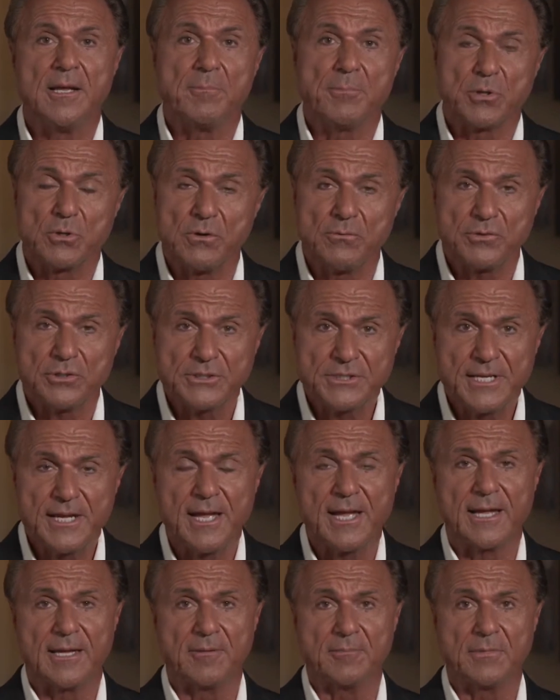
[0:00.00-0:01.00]
But over
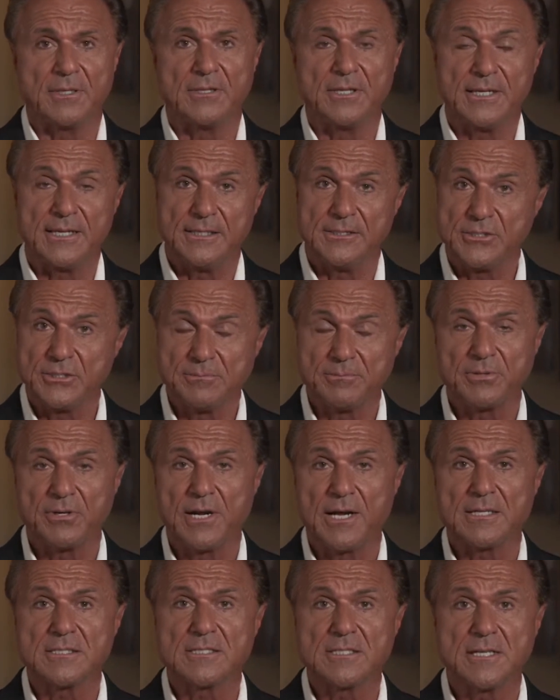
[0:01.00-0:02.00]
time, the aging
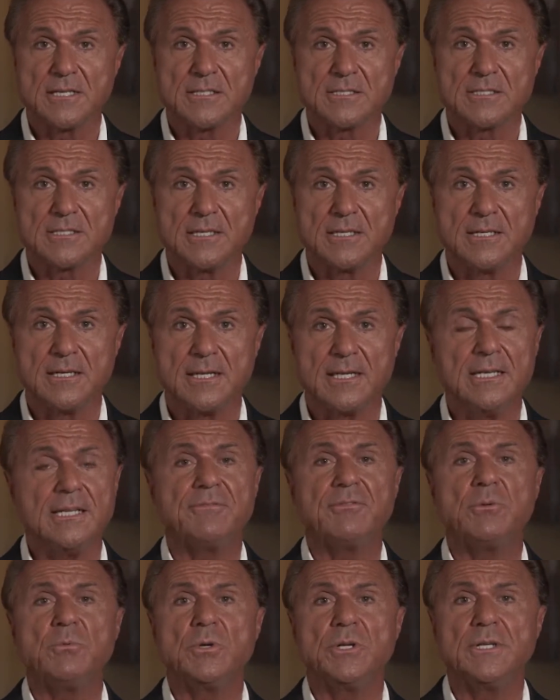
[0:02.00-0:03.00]
process,
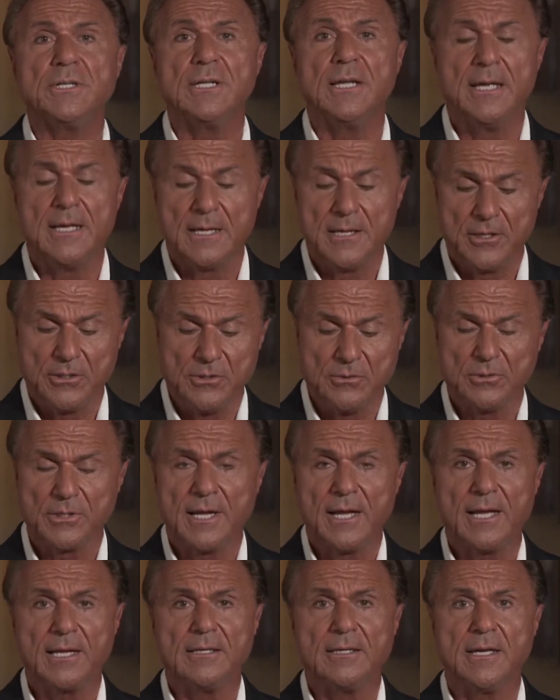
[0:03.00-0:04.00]
even when you and
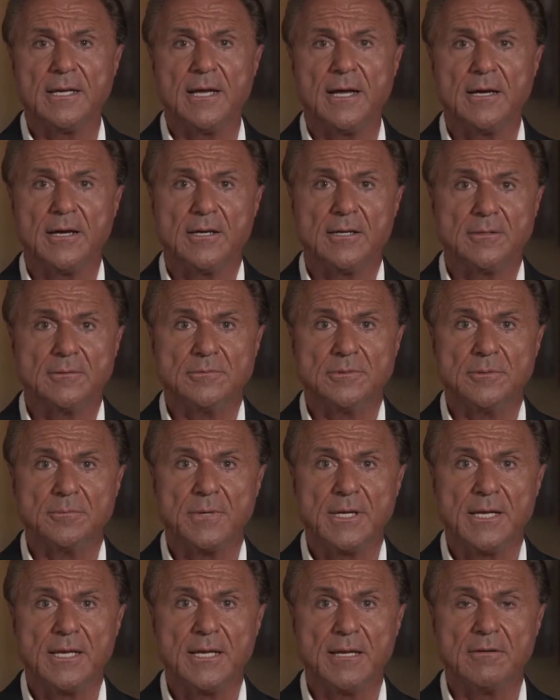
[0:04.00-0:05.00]
I uh,
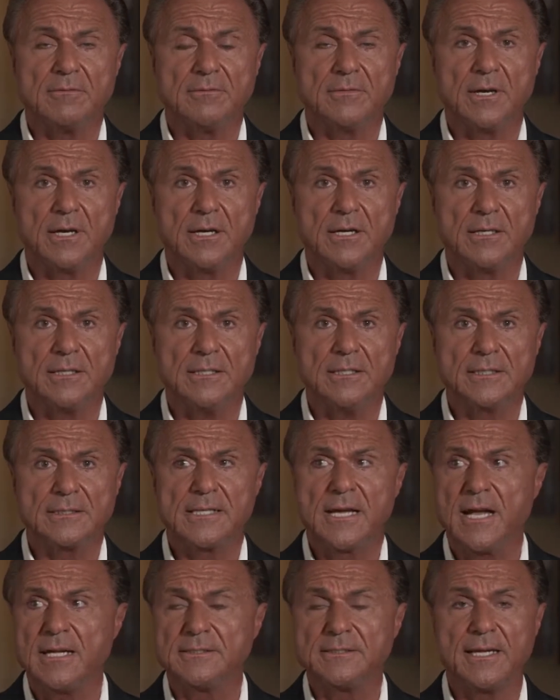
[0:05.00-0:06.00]
may have uh,
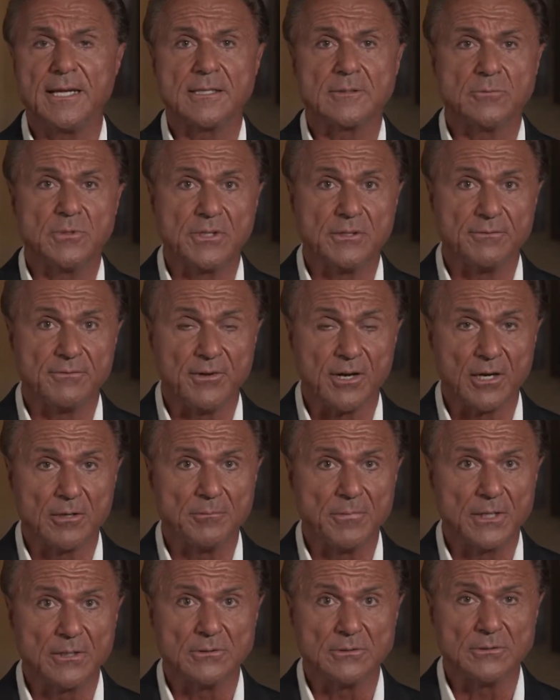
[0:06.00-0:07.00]
contact with
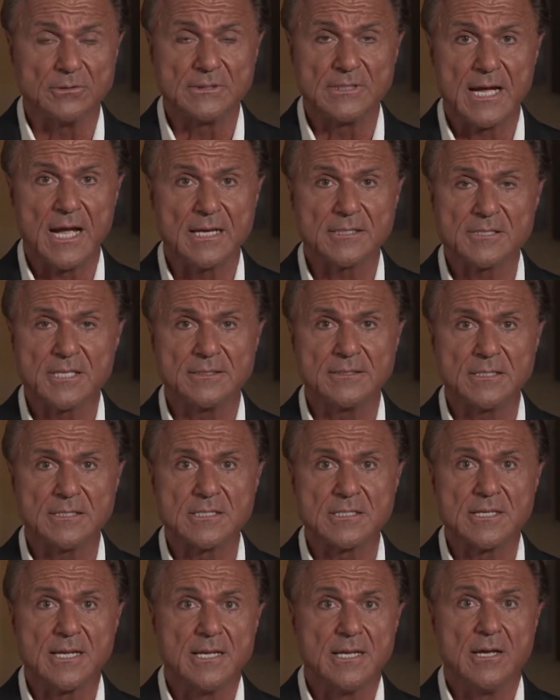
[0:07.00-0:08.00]
environmental
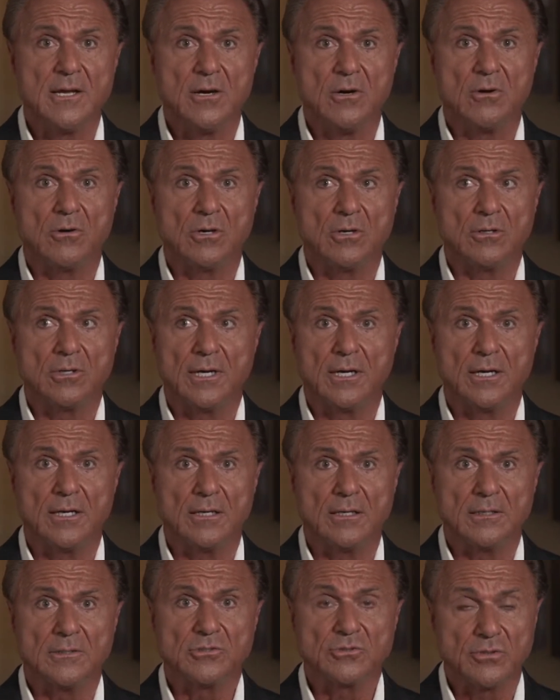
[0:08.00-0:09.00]
toxins or
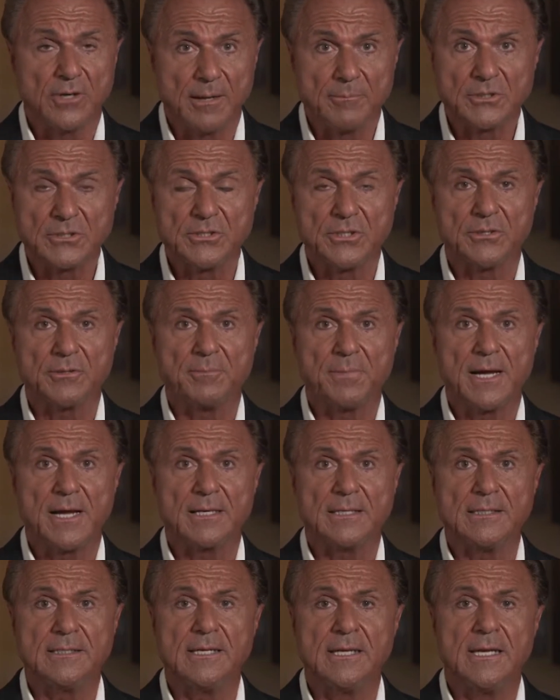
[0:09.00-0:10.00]
uh, trauma to the
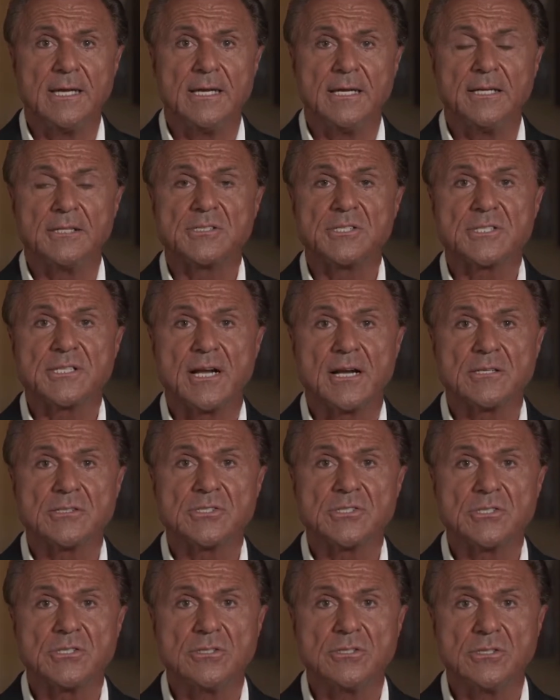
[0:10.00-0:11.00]
body. It
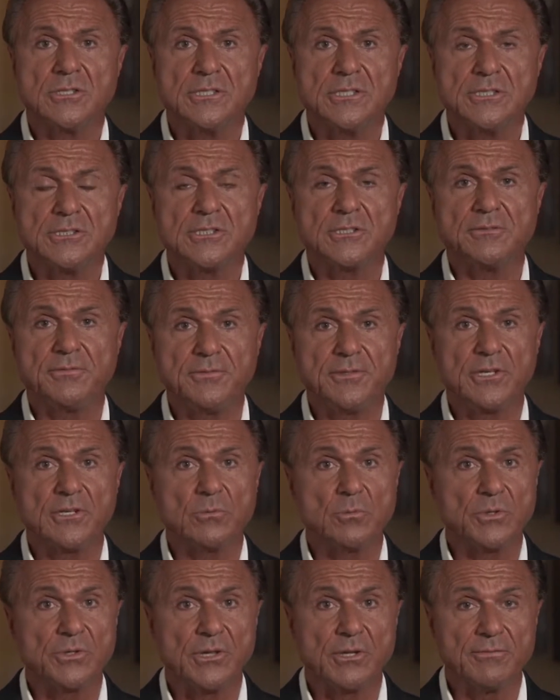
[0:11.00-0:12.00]
starts to interfere
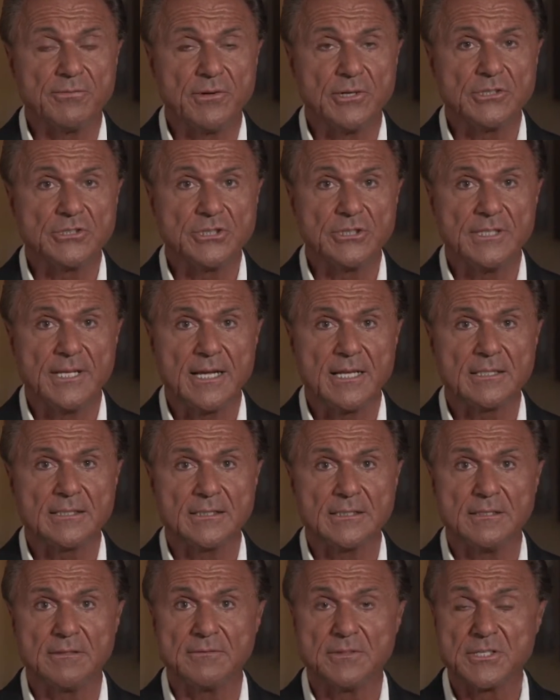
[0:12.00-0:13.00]
with the
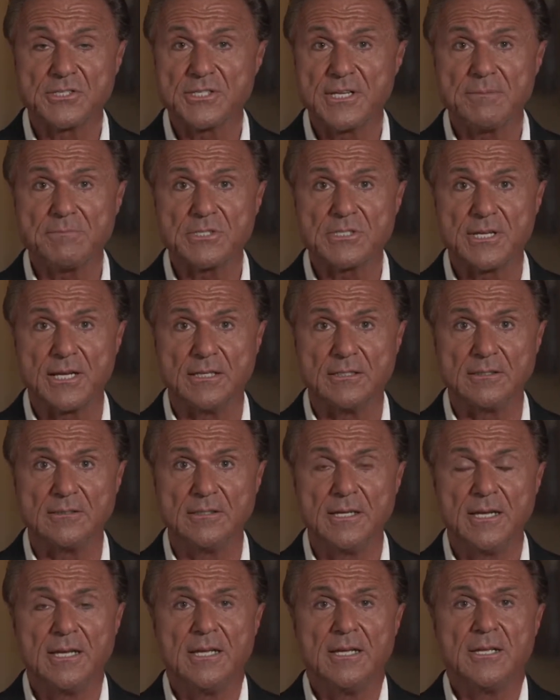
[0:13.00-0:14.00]
functionality of the stem cell.
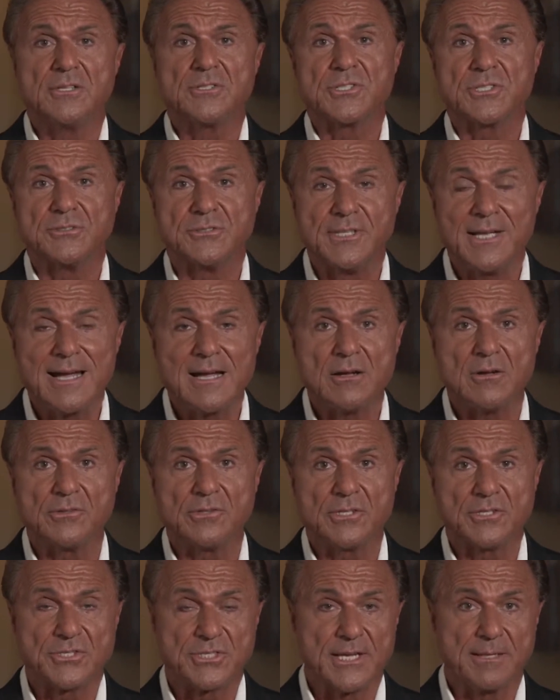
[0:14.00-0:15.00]
So now
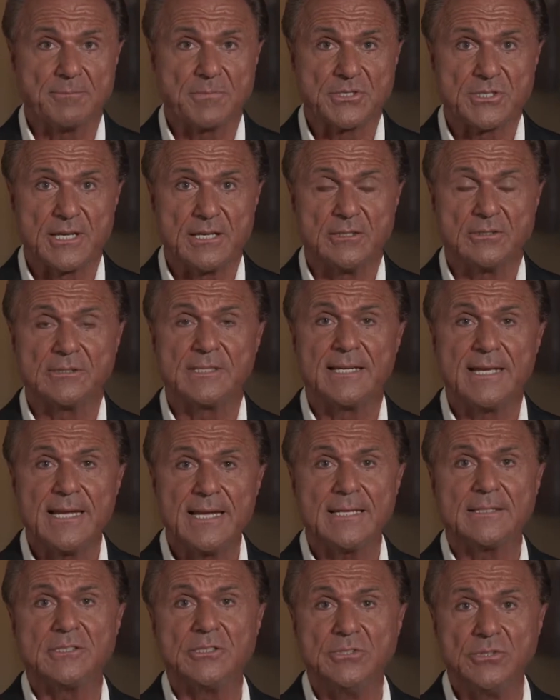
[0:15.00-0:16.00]
the stem cell
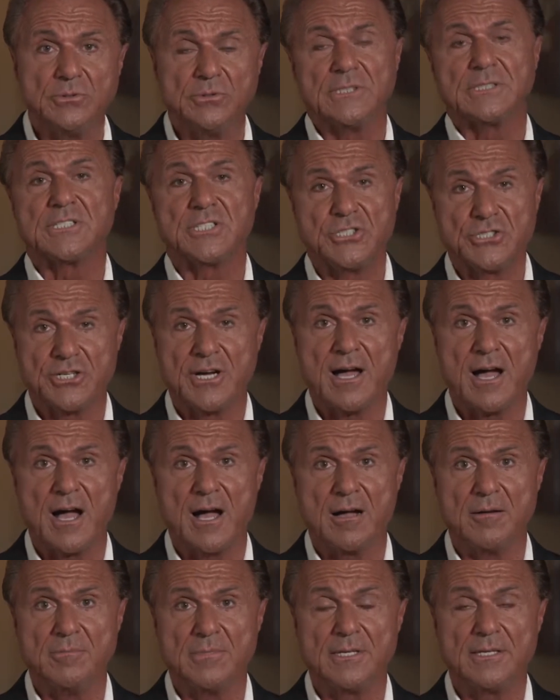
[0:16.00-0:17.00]
can't do its
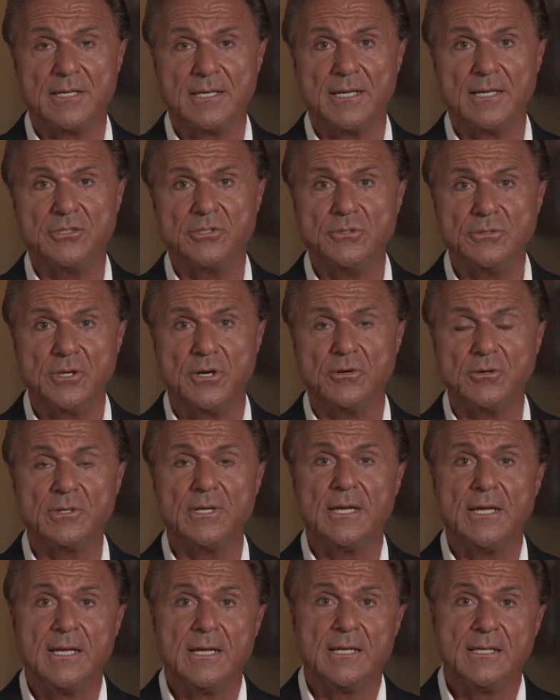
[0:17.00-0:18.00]
job. And you know,
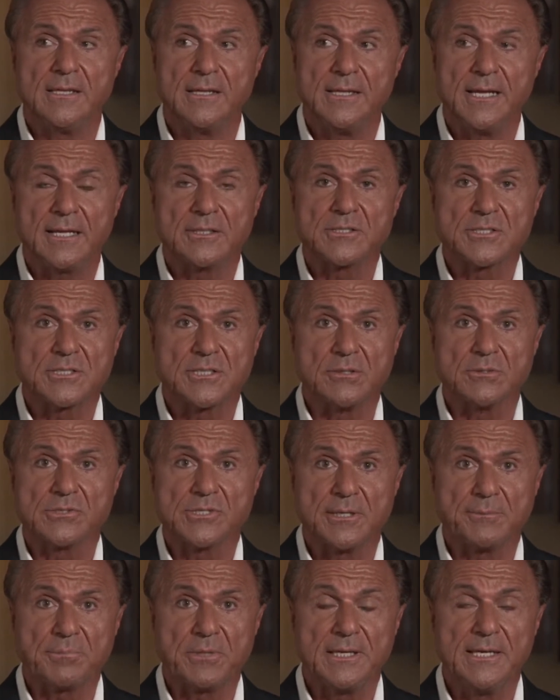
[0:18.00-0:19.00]
that slows
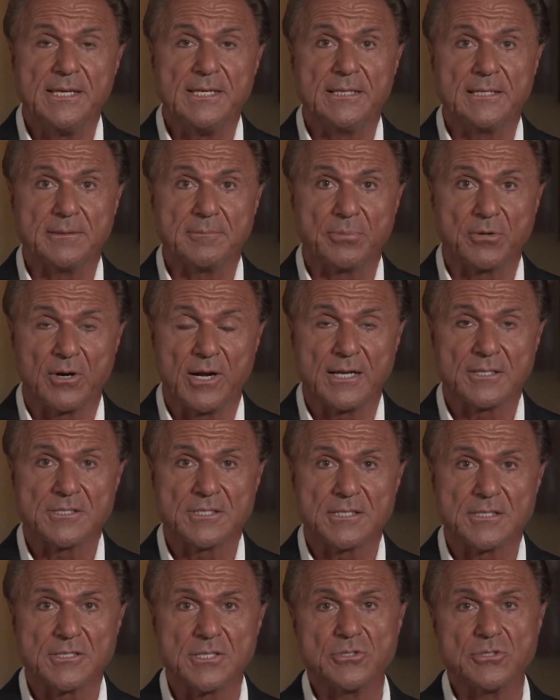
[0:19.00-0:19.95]
up the healing process.